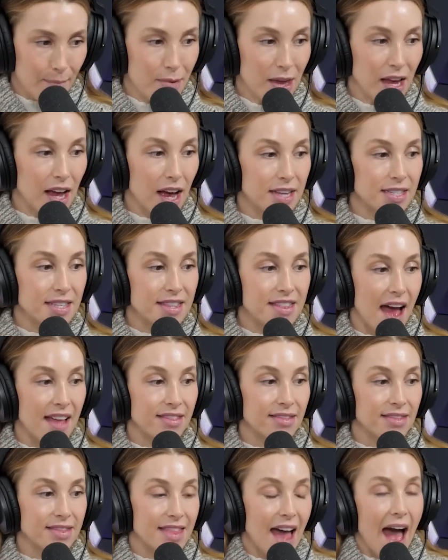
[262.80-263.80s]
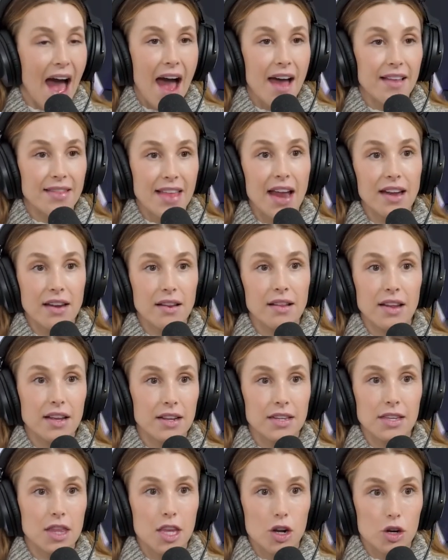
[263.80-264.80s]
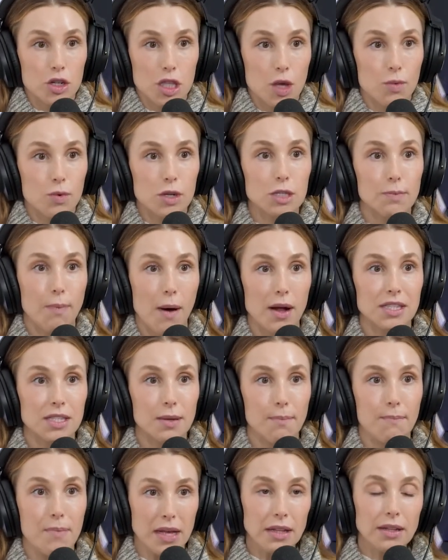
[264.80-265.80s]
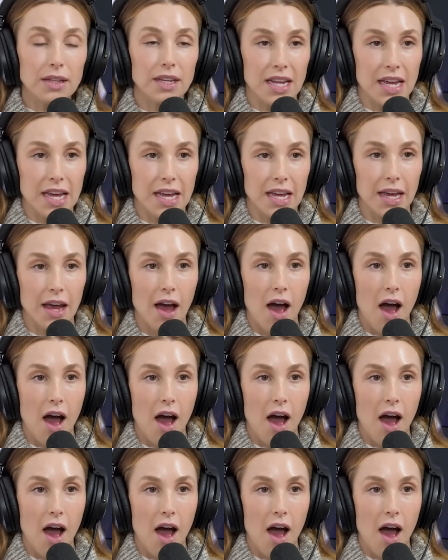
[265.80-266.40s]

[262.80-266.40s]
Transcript: because then there's the responsibility